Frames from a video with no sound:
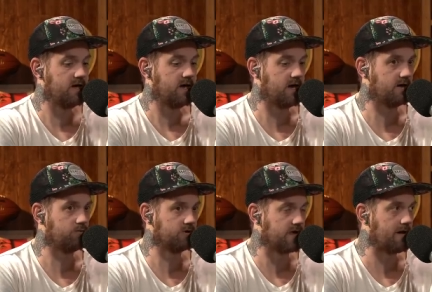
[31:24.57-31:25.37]
and it
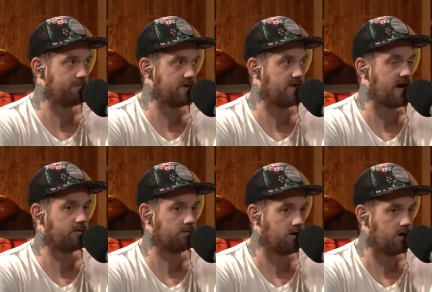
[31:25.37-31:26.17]
will not be that
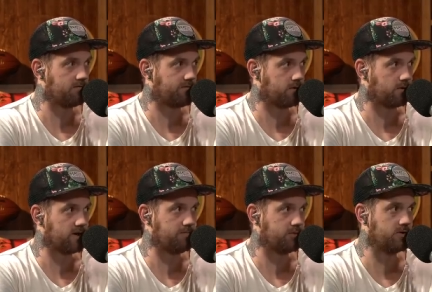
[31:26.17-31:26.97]
long before
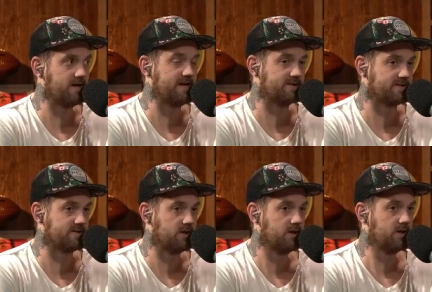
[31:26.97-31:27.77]
Claypool
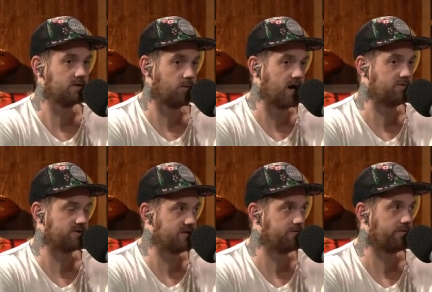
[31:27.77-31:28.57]
is the wide
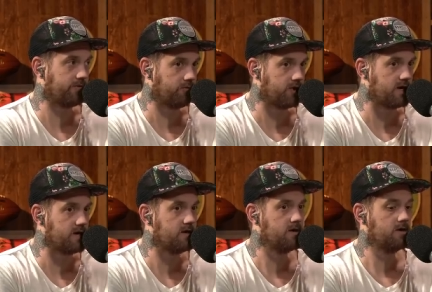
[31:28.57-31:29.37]
receiver three